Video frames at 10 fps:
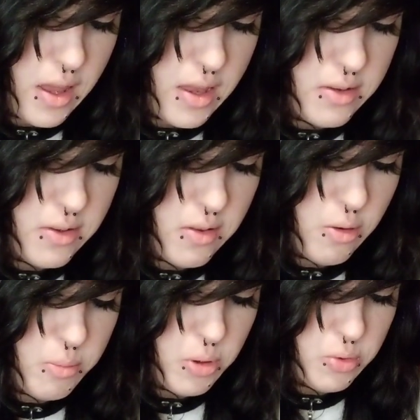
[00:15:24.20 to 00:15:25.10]
into
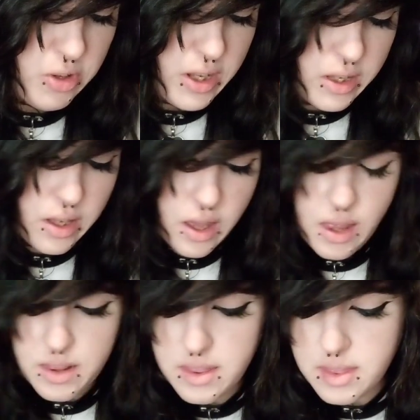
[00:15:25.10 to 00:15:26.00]
their music.
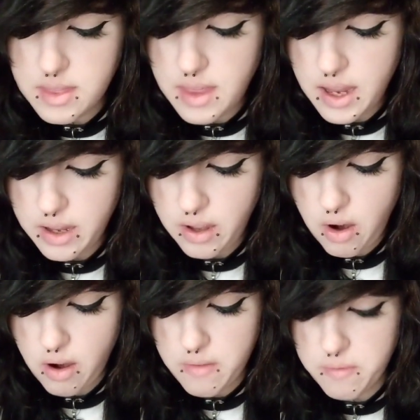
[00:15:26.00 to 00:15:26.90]
They
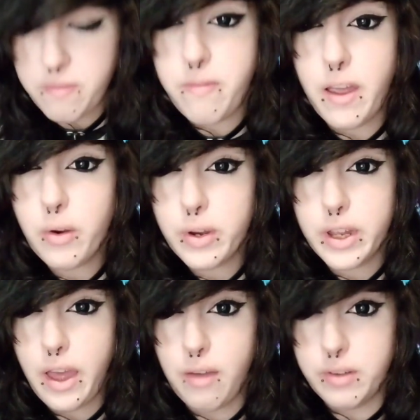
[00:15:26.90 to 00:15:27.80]
are very
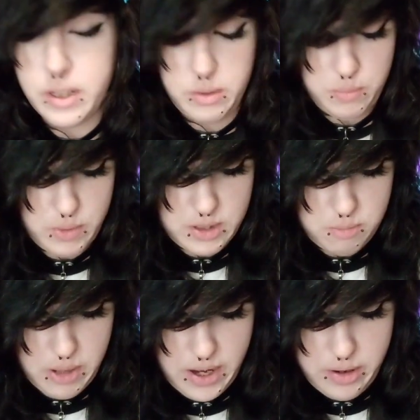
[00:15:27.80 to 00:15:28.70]
heavily
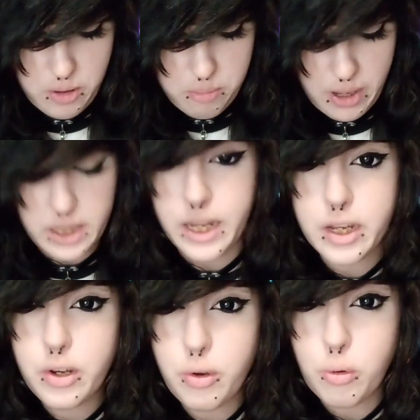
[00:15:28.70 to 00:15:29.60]
inspired by
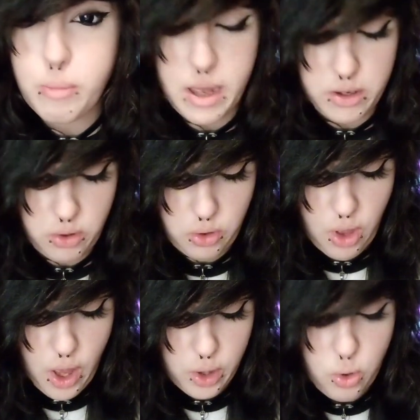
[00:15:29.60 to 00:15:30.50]
nu metal,
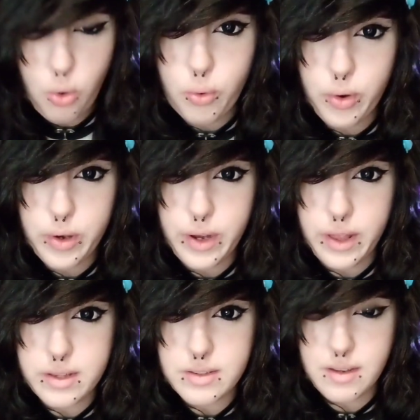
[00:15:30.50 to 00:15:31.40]
Korn,
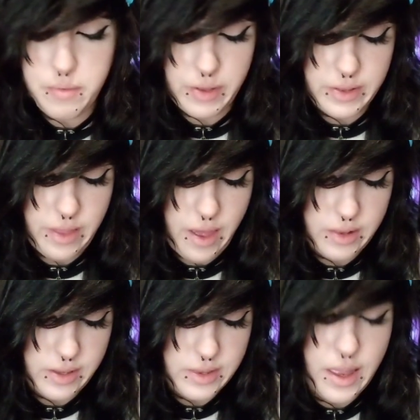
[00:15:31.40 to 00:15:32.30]
and stuff like
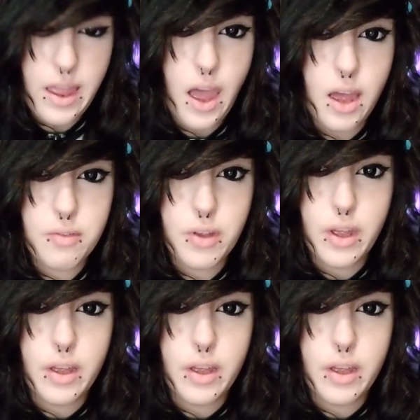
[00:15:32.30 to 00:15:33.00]
that. They have